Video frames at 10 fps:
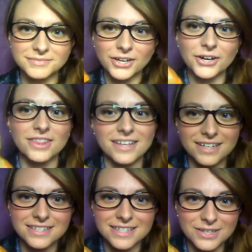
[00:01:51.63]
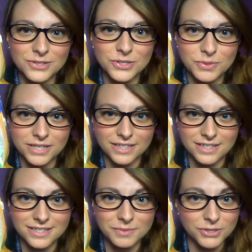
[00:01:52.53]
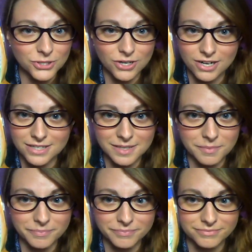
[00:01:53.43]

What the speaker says: are these little doohickeys, which are awesome.